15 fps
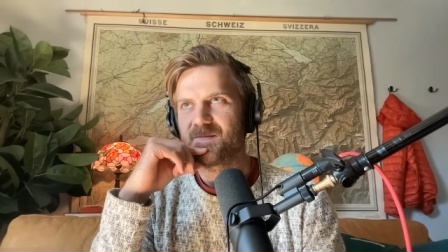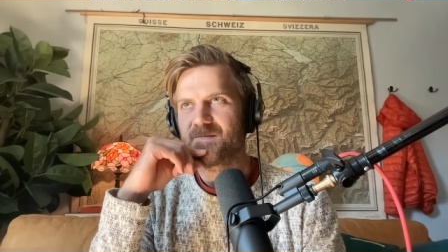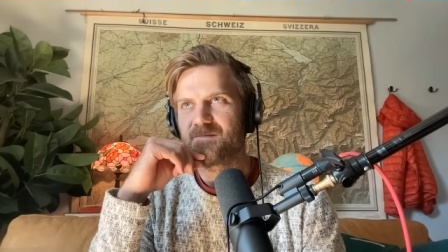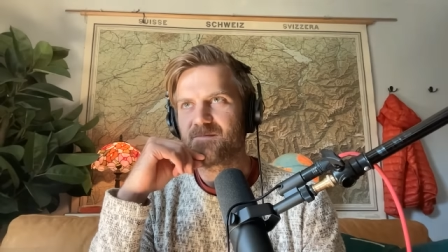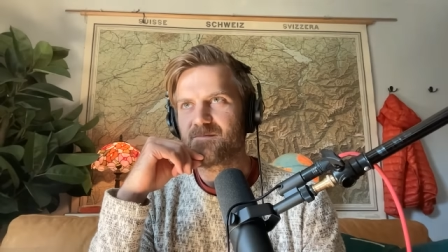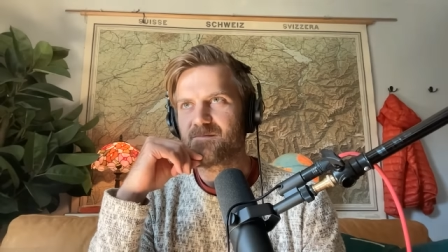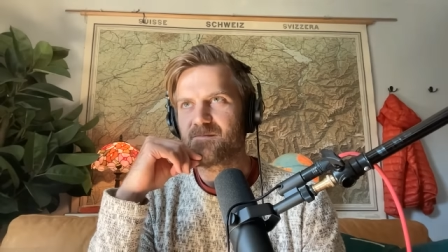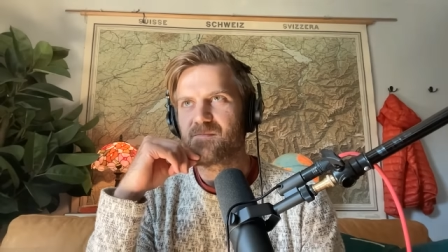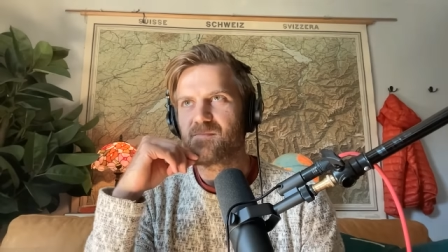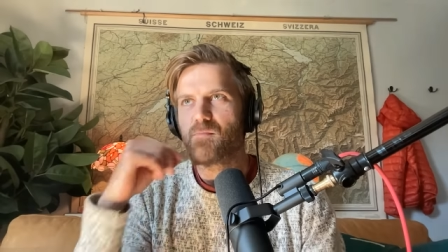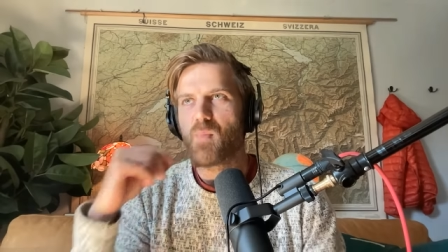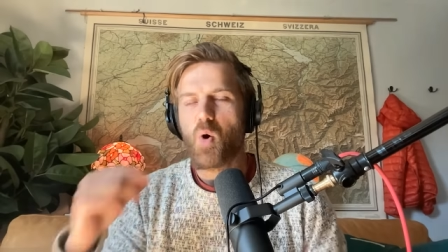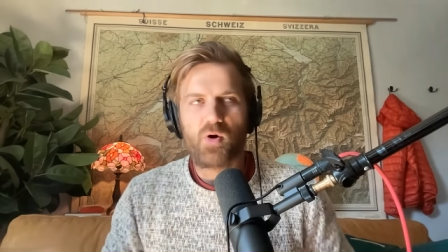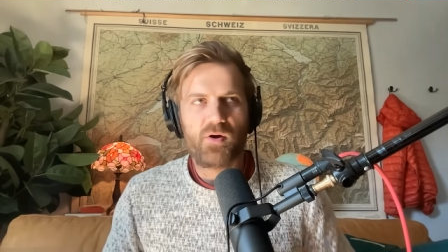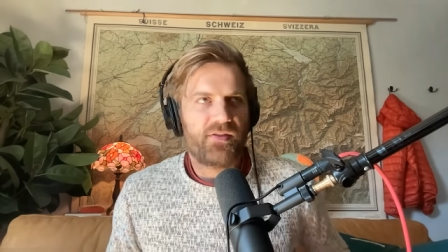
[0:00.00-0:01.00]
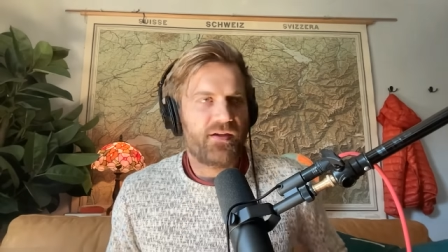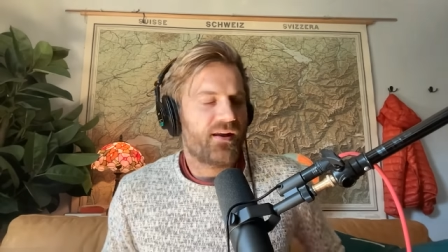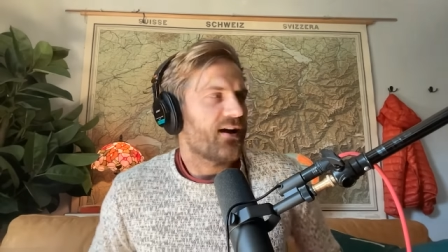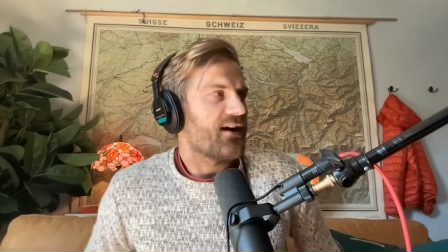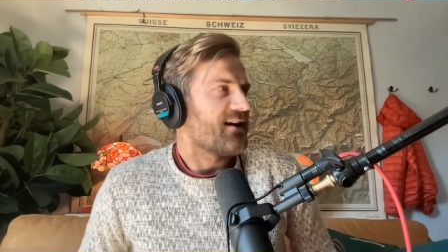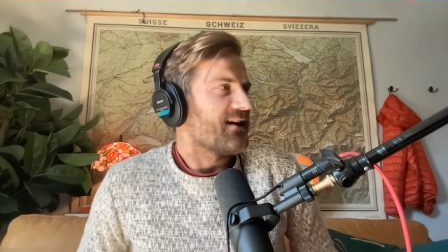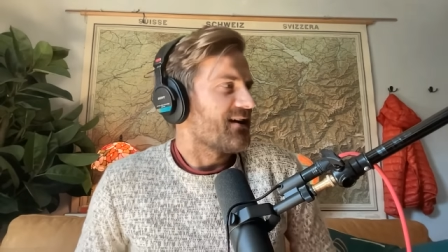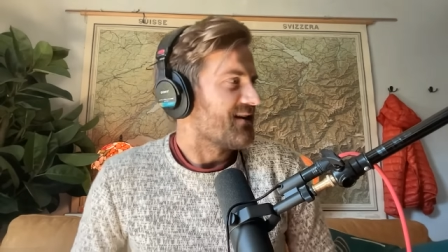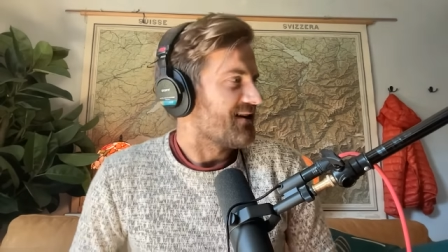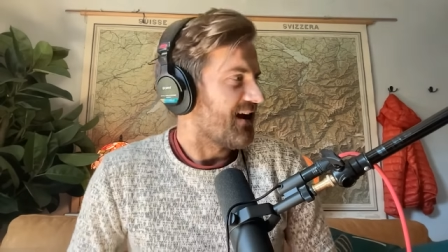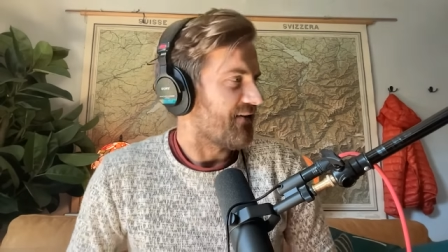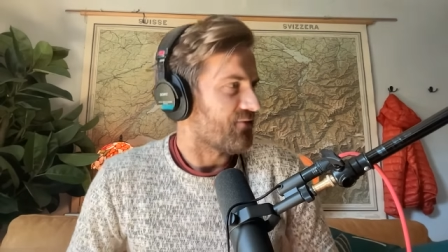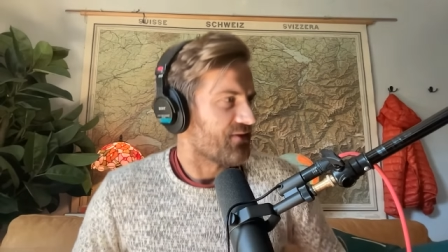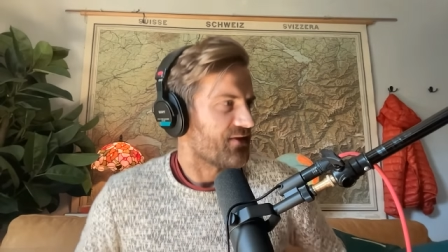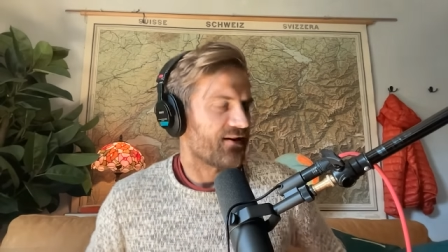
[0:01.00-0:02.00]
More than I
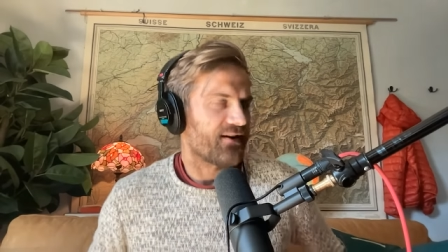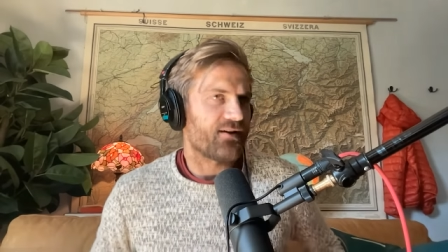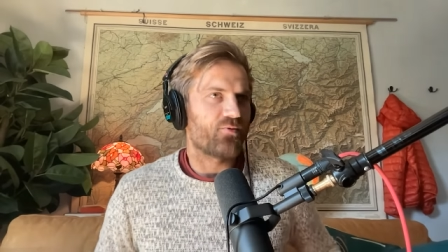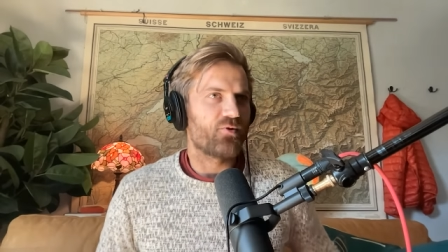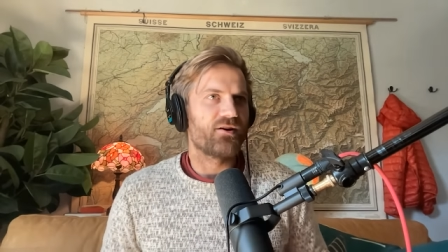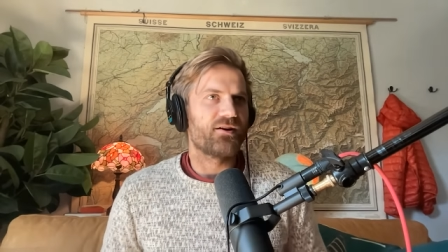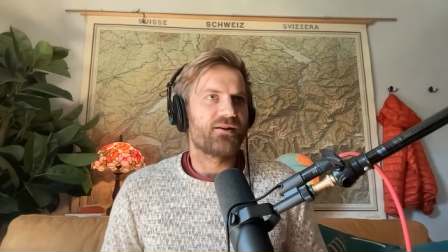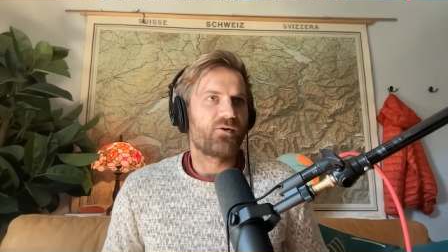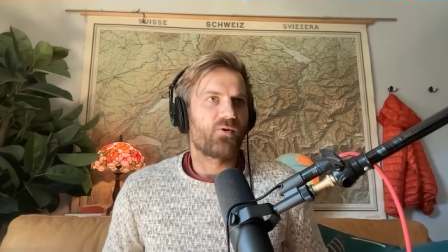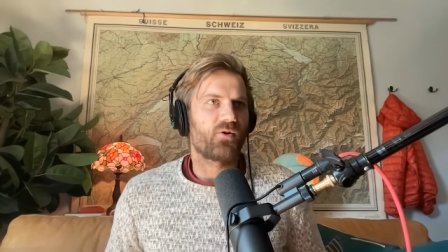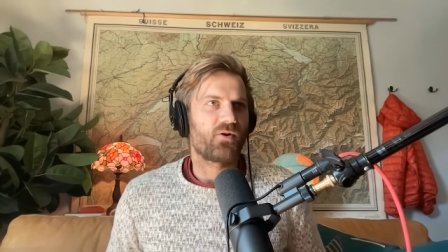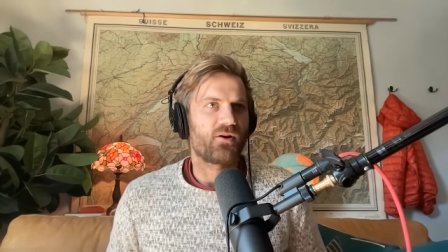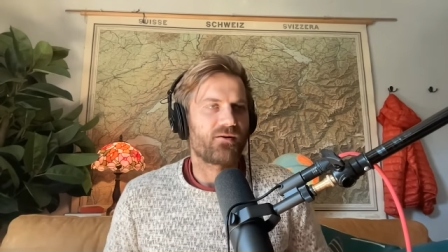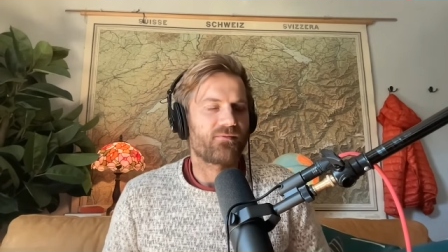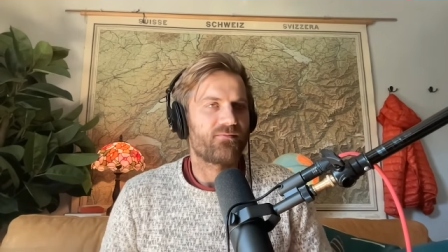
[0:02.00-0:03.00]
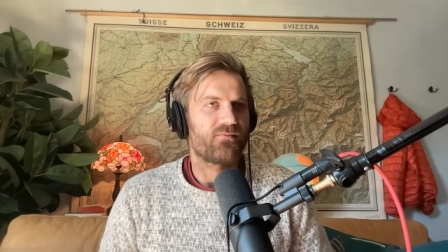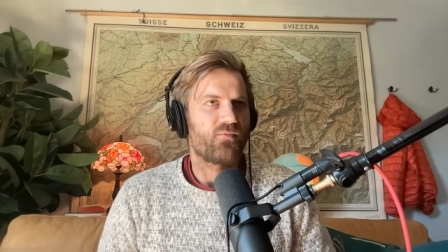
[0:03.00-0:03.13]
ever thought I would or